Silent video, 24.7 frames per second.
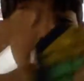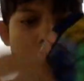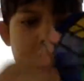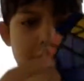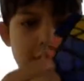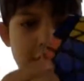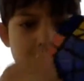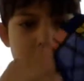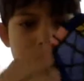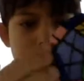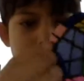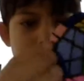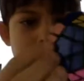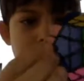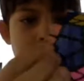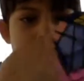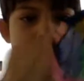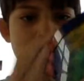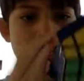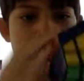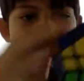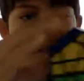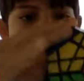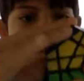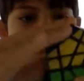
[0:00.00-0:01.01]
I think.
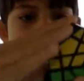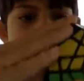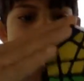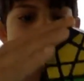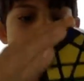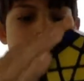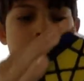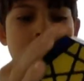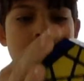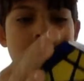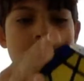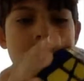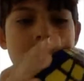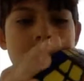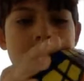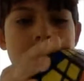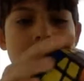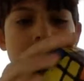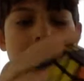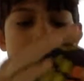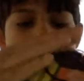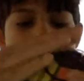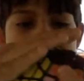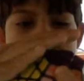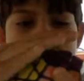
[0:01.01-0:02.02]

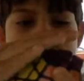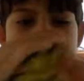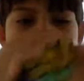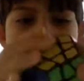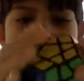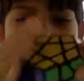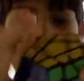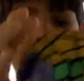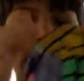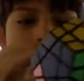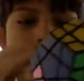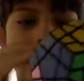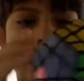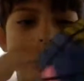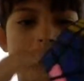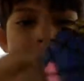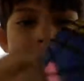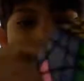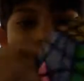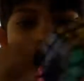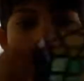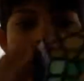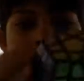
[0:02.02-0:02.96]
If you haven't,